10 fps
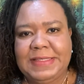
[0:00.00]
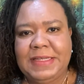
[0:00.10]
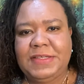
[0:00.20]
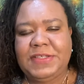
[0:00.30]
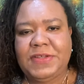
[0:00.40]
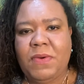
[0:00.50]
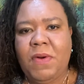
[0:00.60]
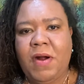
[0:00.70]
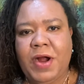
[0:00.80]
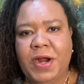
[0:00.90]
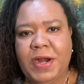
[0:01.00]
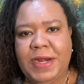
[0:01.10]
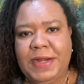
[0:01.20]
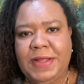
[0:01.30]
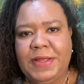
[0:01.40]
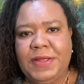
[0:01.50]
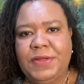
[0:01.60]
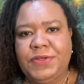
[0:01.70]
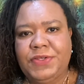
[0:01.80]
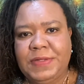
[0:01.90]
It's so hard
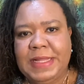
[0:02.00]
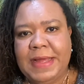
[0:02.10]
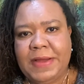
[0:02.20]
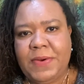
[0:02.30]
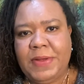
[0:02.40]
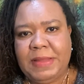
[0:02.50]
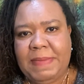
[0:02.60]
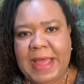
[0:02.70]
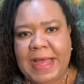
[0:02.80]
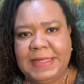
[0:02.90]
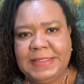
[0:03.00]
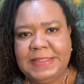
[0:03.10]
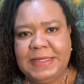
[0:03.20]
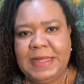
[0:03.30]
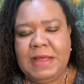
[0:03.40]
to let go of the past,